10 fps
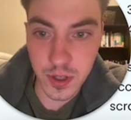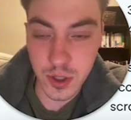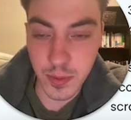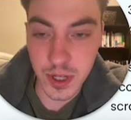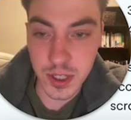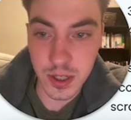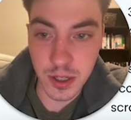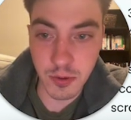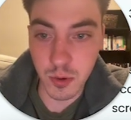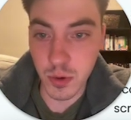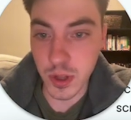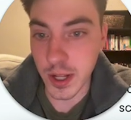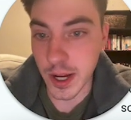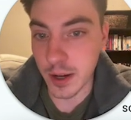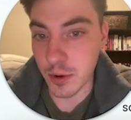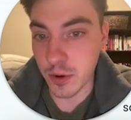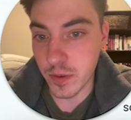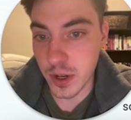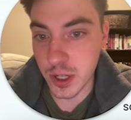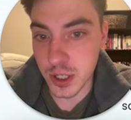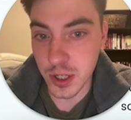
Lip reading: So basically anyone with a lack of motivation,